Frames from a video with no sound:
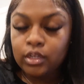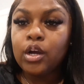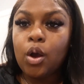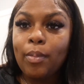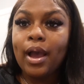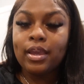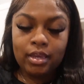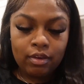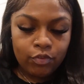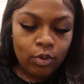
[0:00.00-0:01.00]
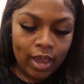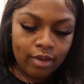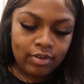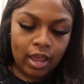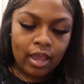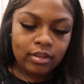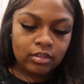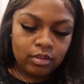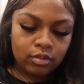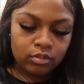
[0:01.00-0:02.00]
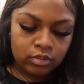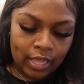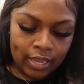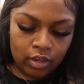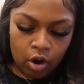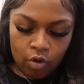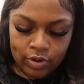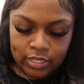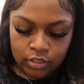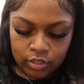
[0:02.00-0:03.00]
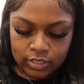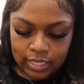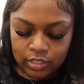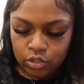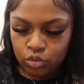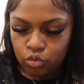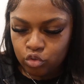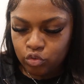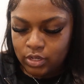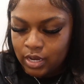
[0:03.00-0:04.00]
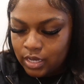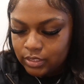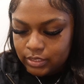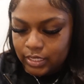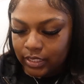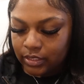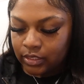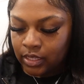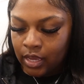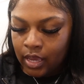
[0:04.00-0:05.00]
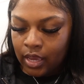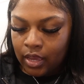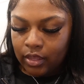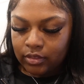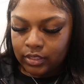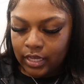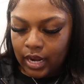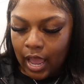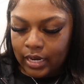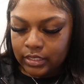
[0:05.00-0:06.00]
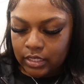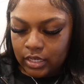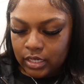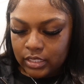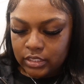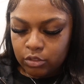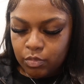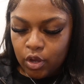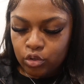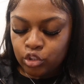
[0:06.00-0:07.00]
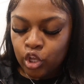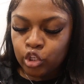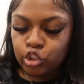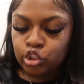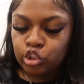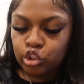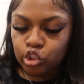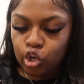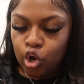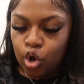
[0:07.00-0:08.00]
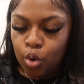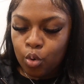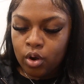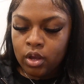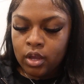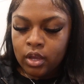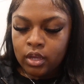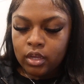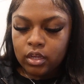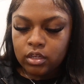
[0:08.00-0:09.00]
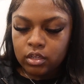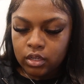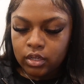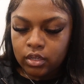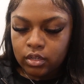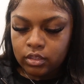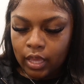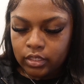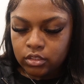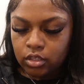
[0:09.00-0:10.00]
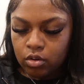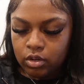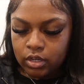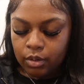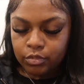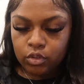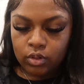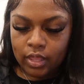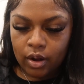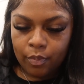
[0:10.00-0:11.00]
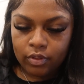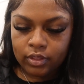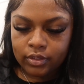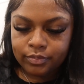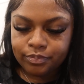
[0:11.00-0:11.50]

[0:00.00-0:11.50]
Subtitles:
go buy it. If you have not like already looked at the new Tree Hut scents, 10 out of 10. It smells so good. Like, so good. I'm so glad I bought that.